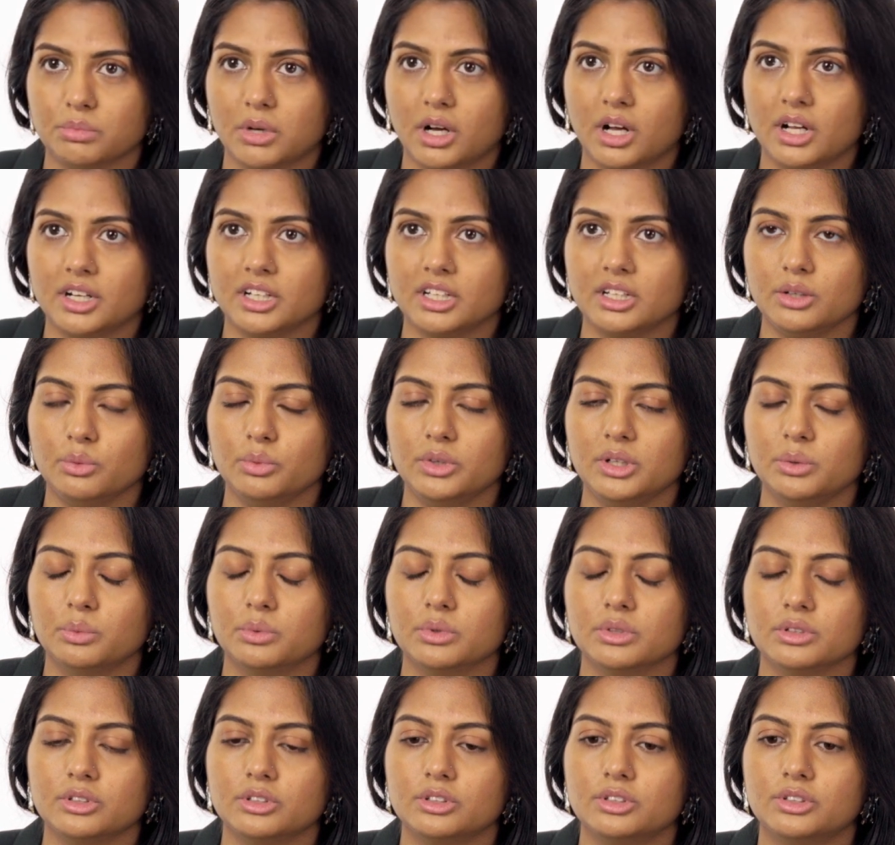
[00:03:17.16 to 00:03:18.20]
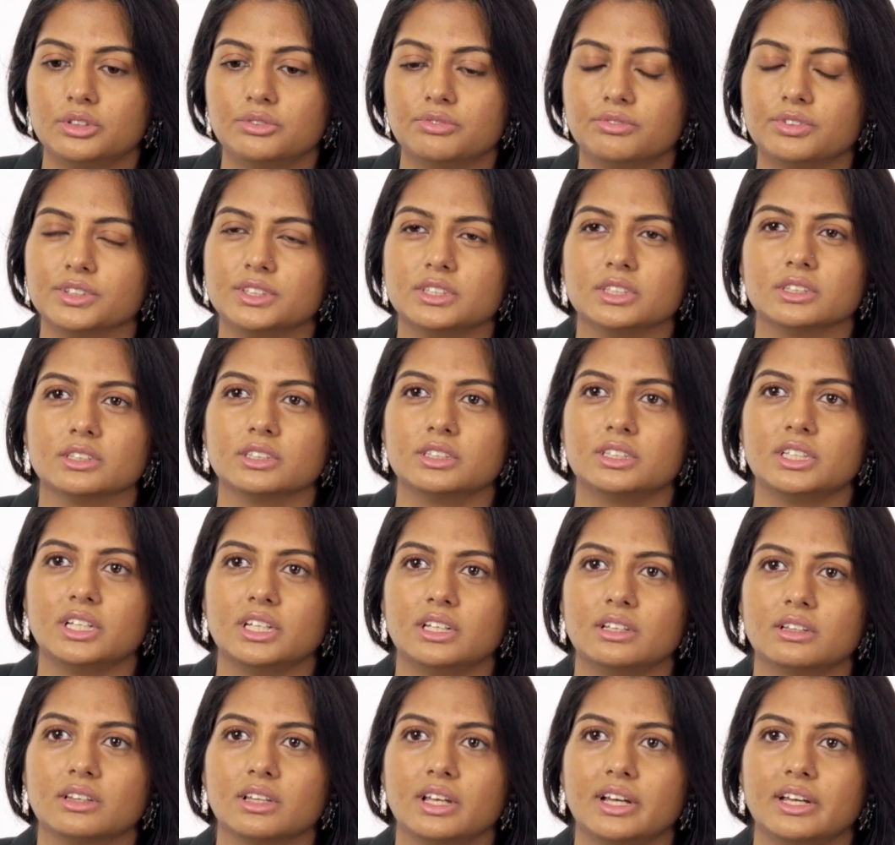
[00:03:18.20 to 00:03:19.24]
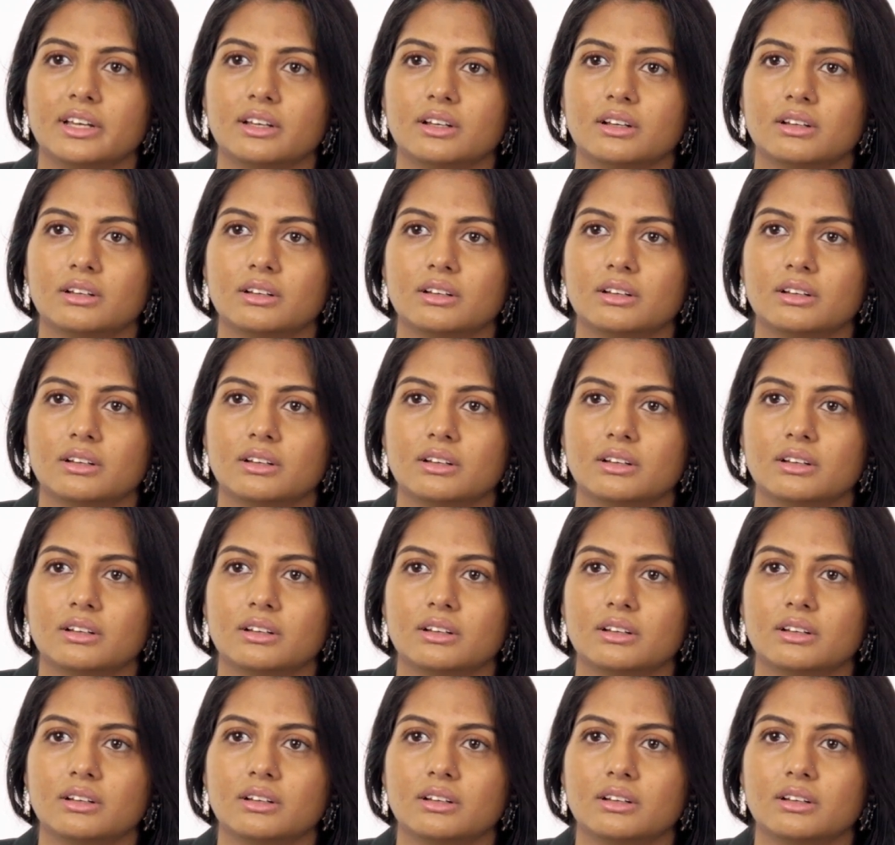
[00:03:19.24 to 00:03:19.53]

body. We would facilitate like